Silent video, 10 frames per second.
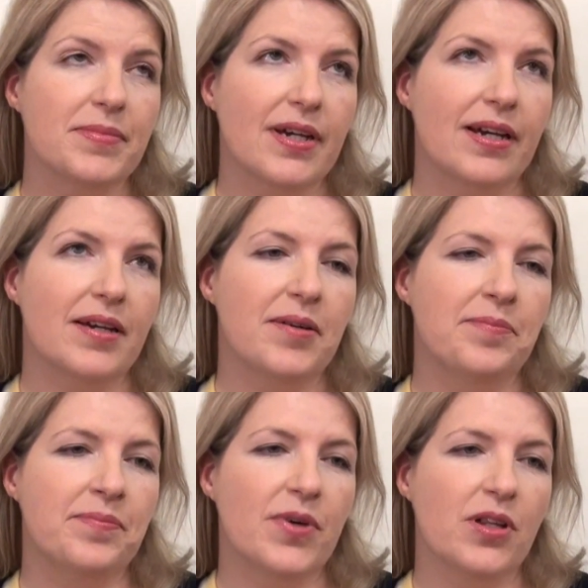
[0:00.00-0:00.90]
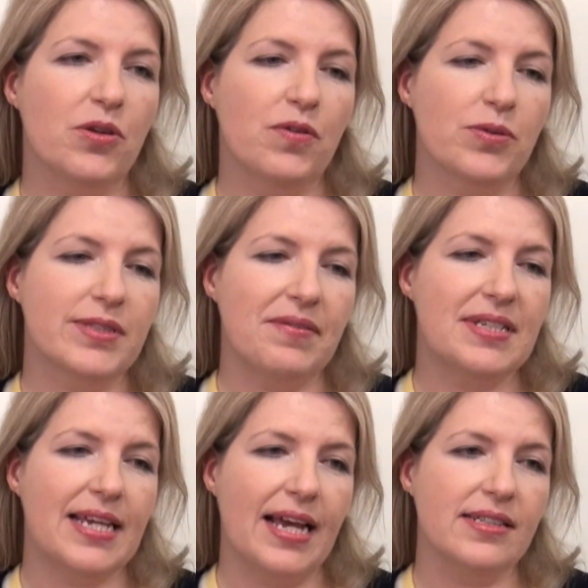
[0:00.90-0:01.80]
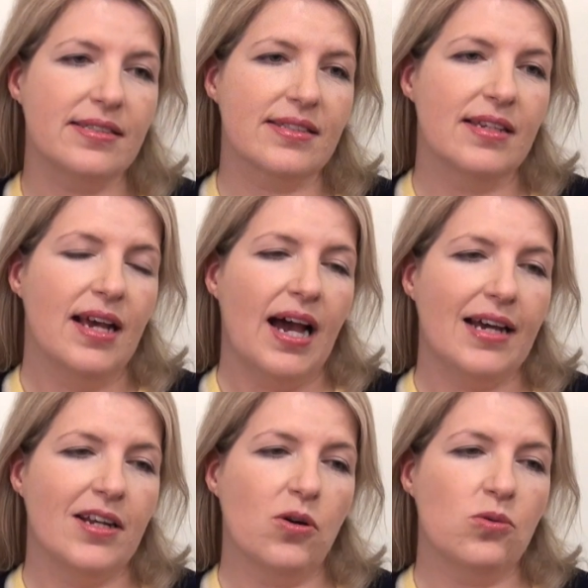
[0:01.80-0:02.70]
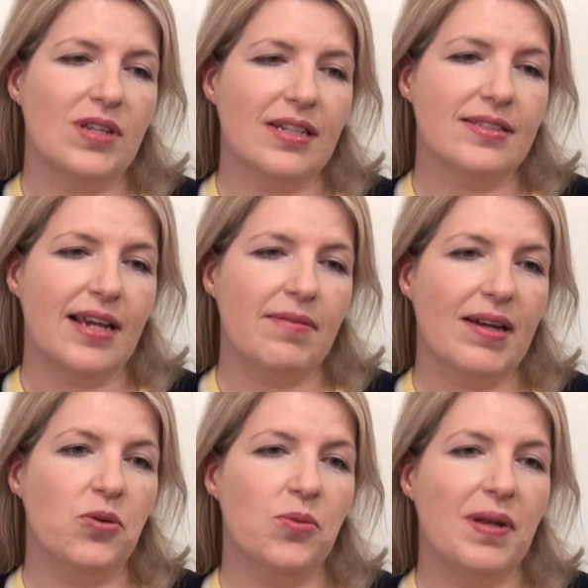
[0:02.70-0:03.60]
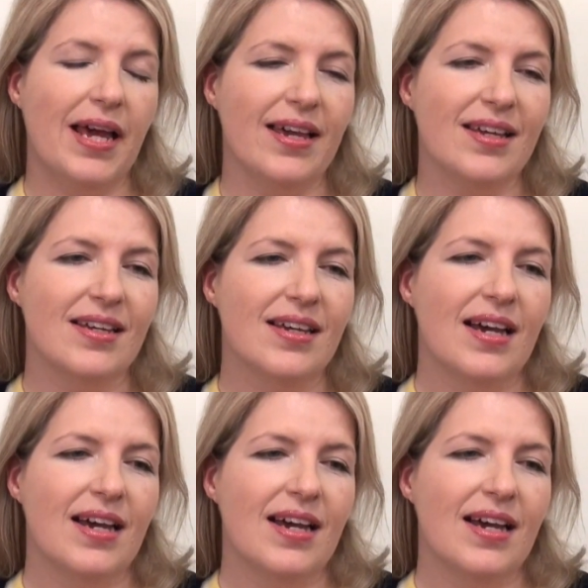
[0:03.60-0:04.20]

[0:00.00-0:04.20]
um, a load of old 78s, and an old set record player.